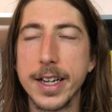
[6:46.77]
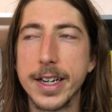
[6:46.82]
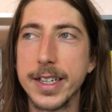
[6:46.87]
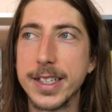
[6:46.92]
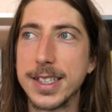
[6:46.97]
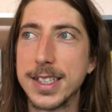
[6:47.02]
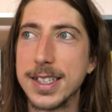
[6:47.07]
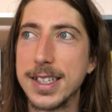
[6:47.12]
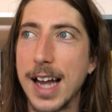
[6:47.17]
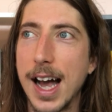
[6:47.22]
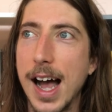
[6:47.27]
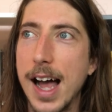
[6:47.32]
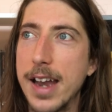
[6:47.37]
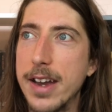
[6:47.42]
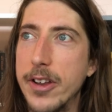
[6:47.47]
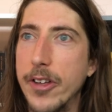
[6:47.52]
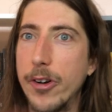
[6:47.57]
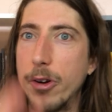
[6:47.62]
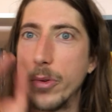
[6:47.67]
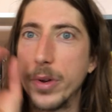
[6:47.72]
and it's
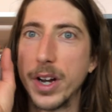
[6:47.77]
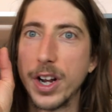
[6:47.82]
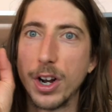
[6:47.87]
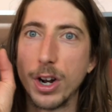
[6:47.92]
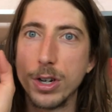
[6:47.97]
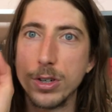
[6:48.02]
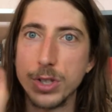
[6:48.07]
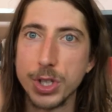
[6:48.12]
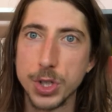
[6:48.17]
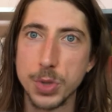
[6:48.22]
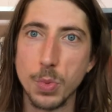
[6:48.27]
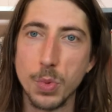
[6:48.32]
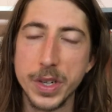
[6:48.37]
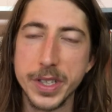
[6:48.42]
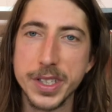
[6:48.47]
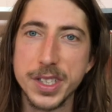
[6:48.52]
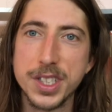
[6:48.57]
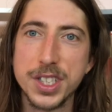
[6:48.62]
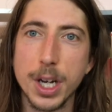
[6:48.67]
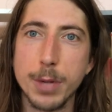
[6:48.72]
not narrowed in on just
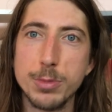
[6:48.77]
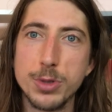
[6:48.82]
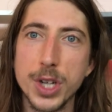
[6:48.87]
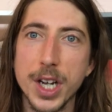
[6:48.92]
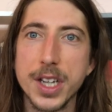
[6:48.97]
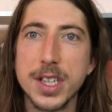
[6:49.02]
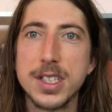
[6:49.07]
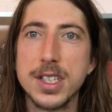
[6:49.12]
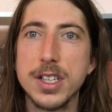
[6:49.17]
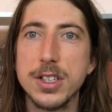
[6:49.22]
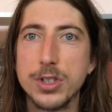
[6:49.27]
one subject